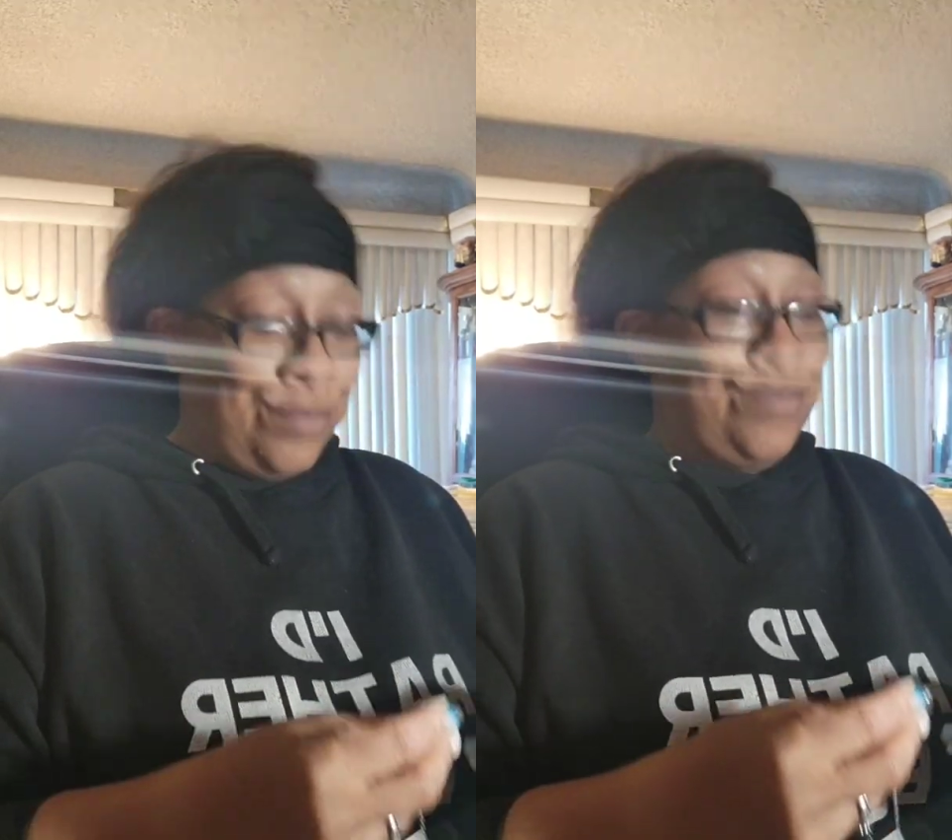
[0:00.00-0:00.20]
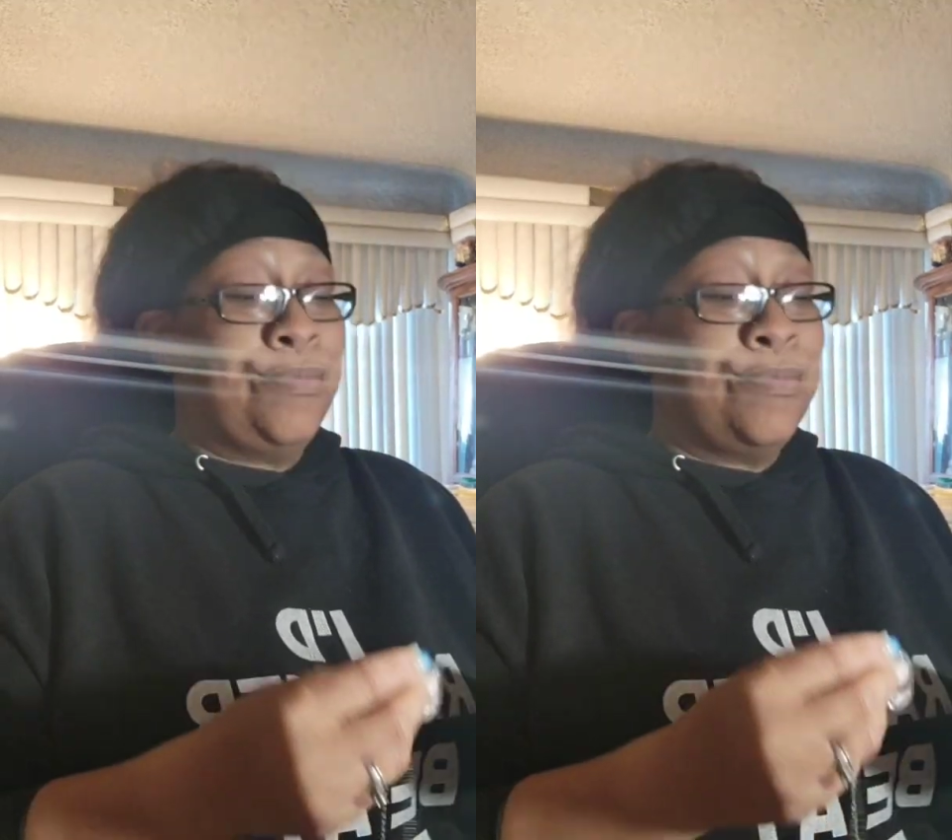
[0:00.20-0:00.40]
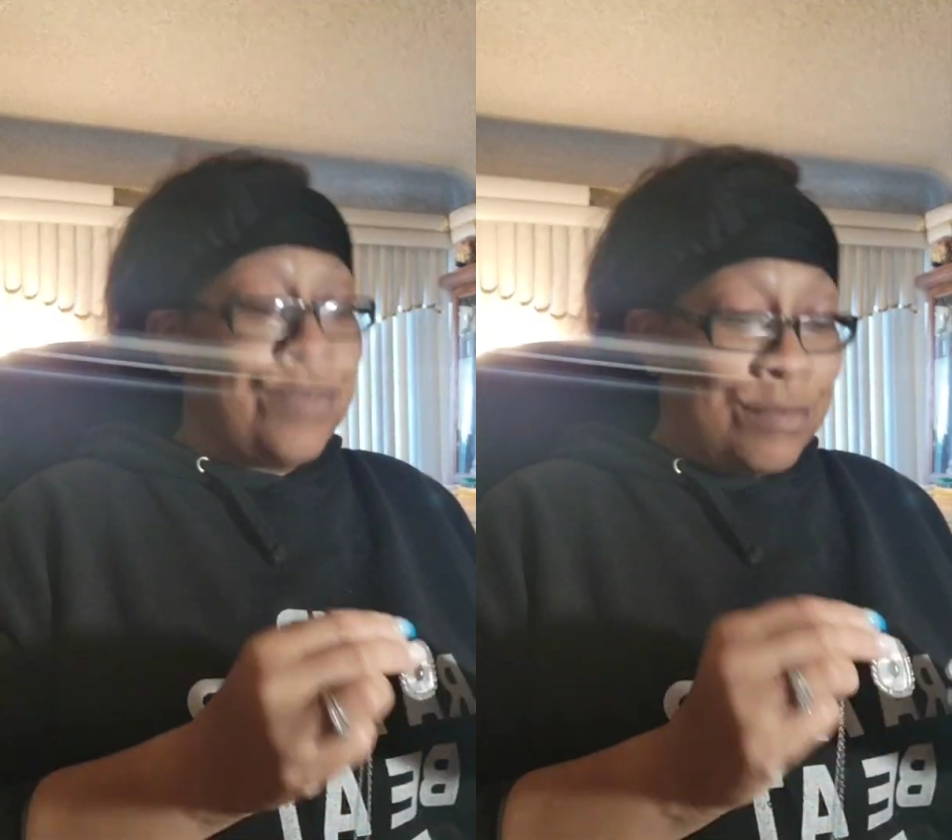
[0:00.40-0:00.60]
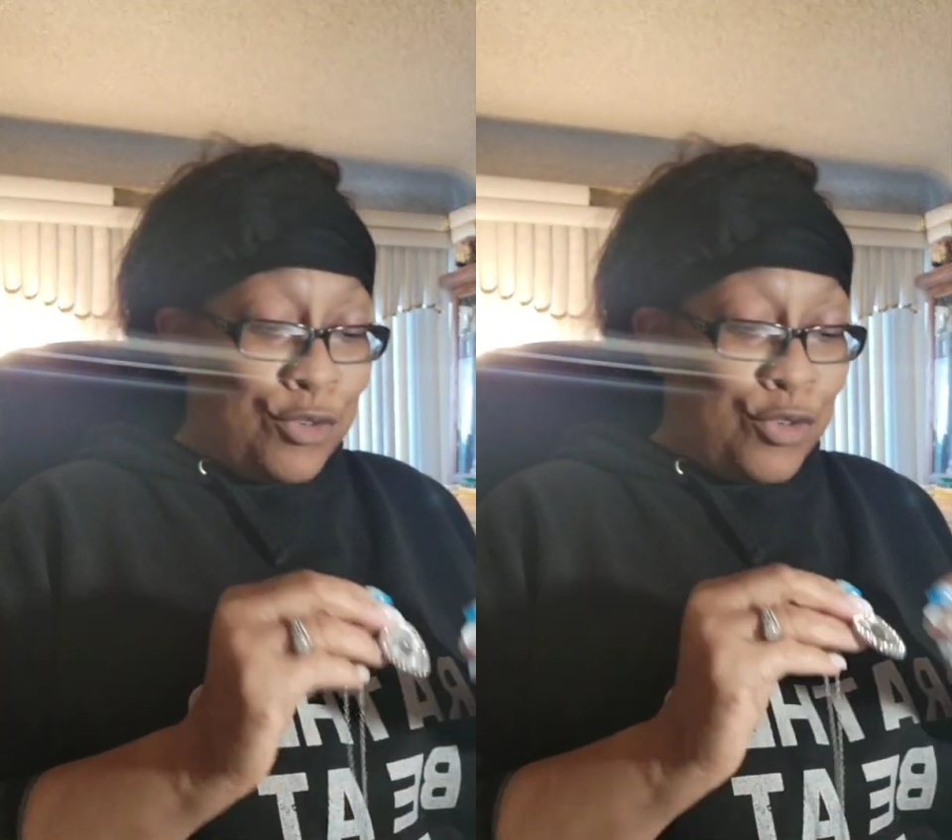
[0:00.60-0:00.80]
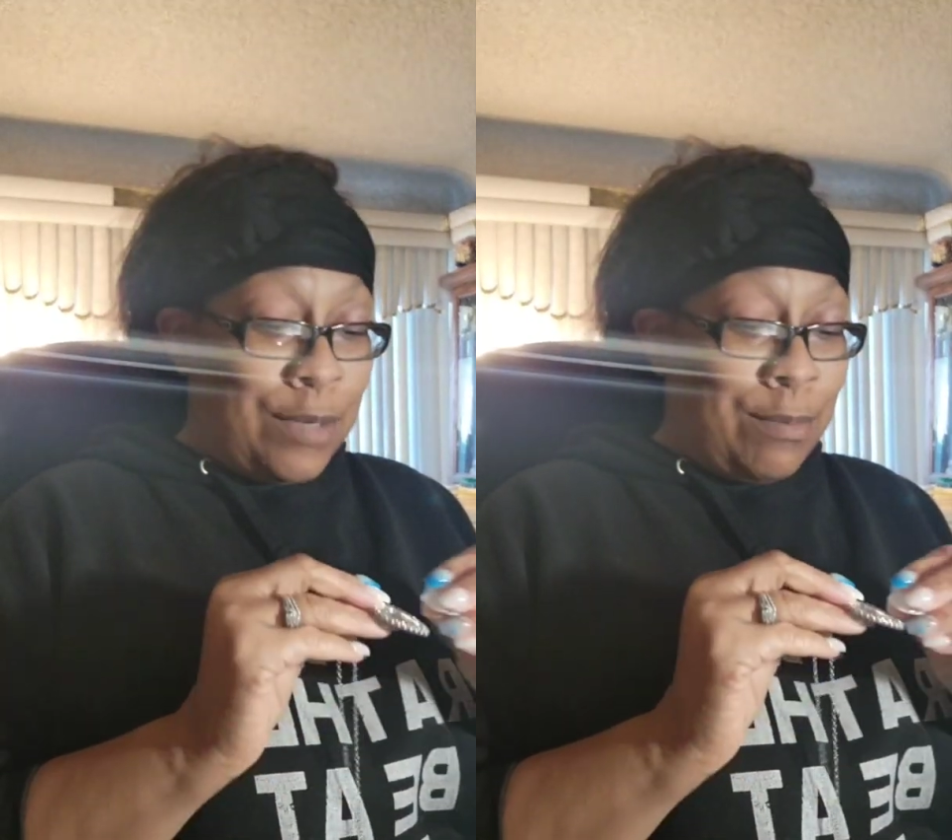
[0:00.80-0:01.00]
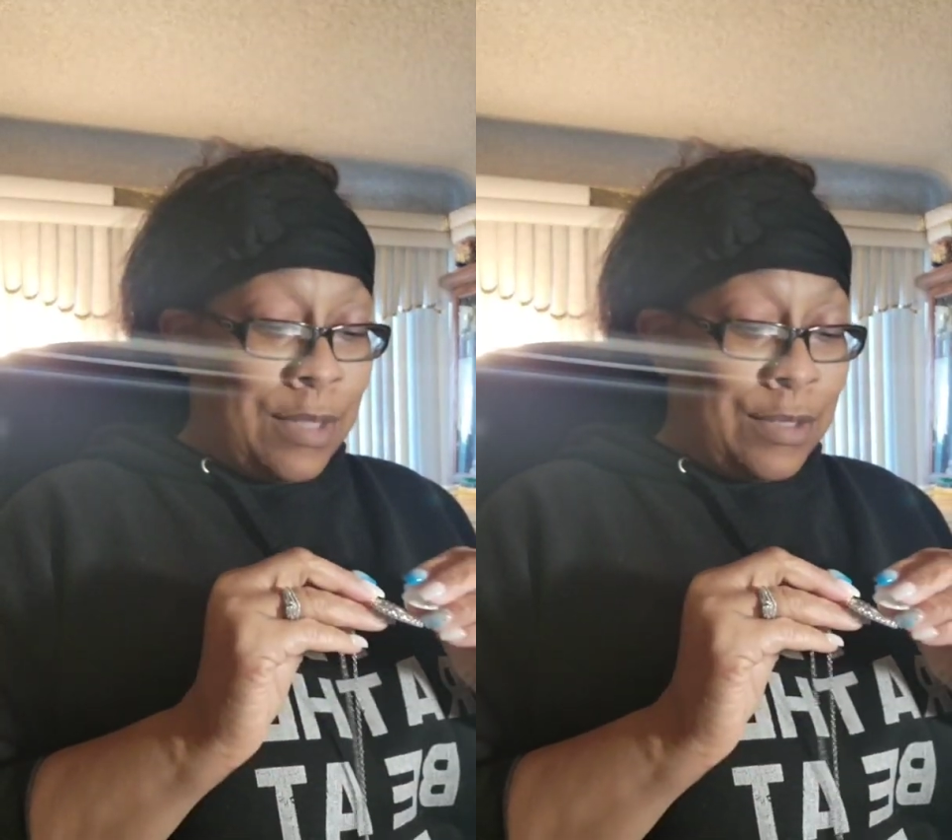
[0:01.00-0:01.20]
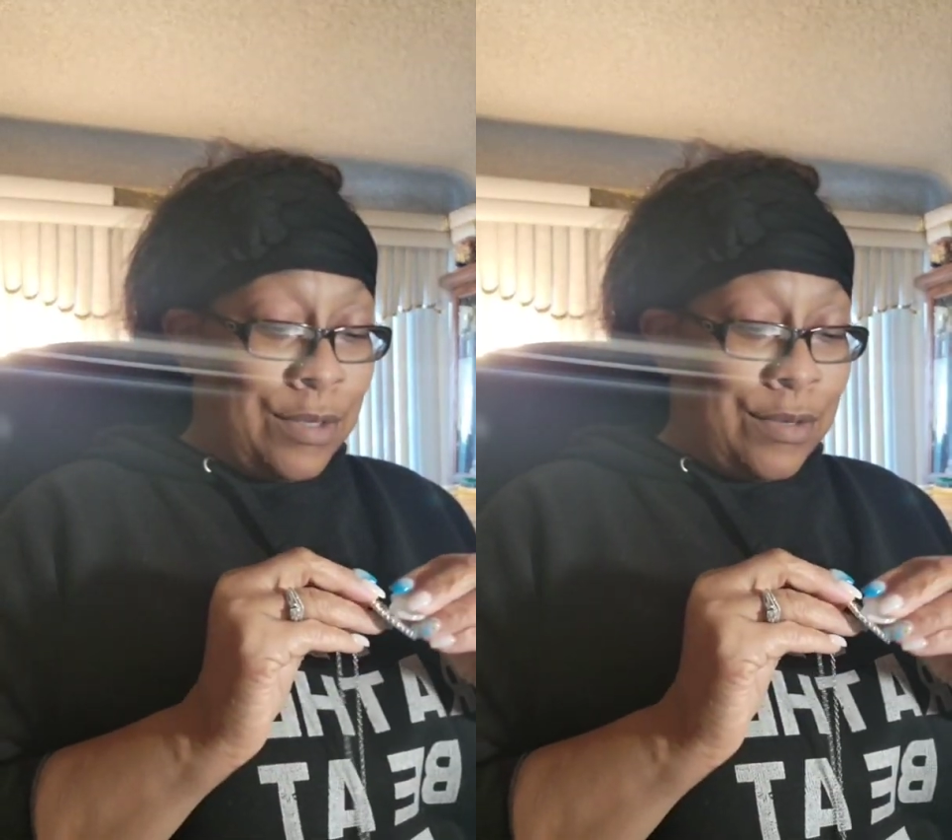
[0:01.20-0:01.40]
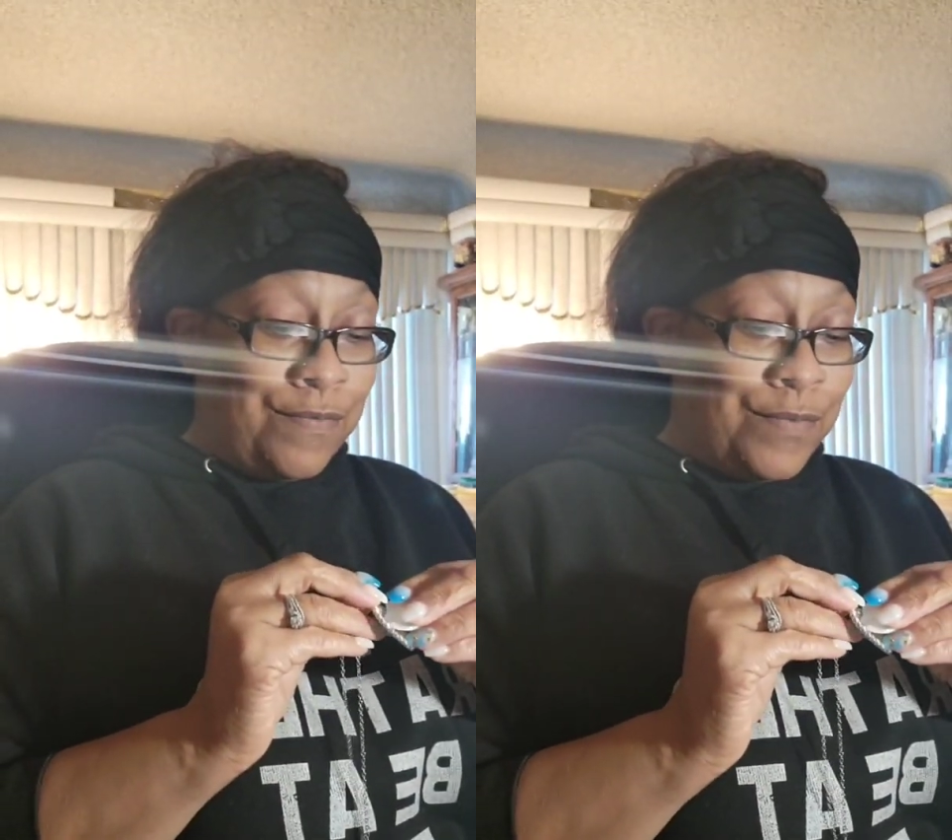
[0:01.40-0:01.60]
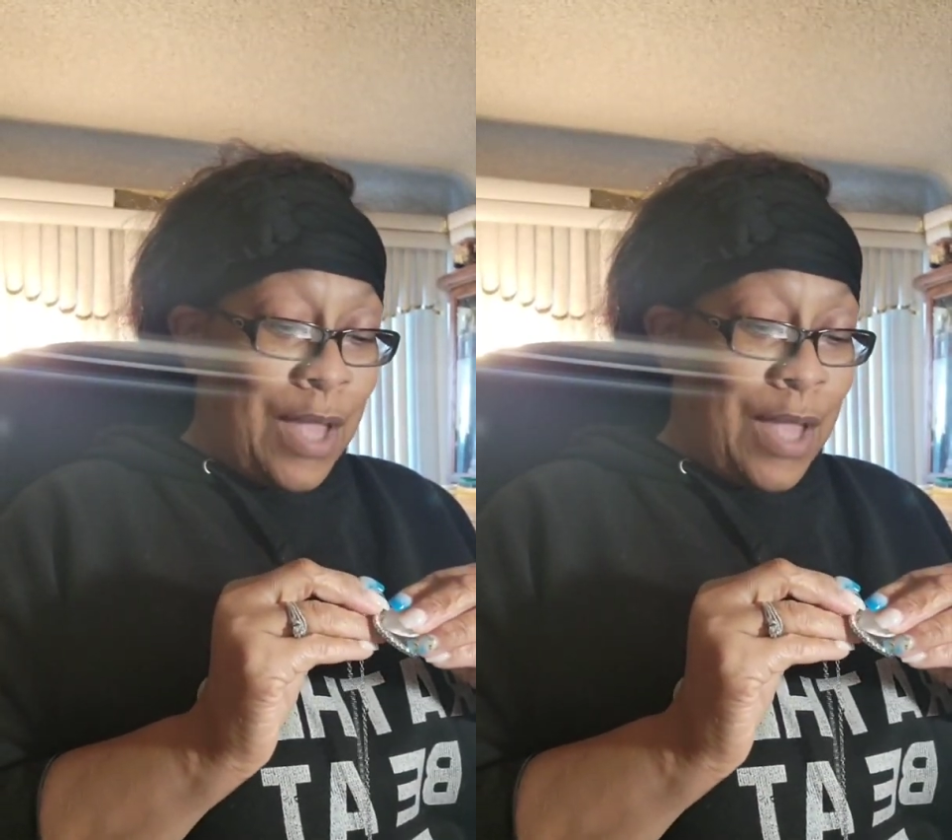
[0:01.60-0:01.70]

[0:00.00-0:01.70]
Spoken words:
I'm treating myself.